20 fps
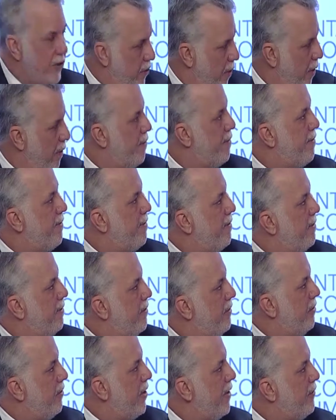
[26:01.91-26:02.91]
growth.
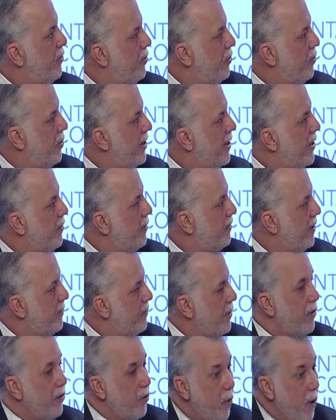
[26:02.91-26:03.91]
You have to do it at the same,
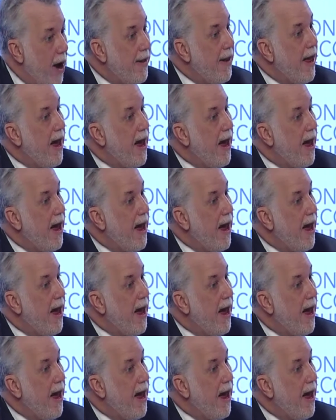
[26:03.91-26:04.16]
not one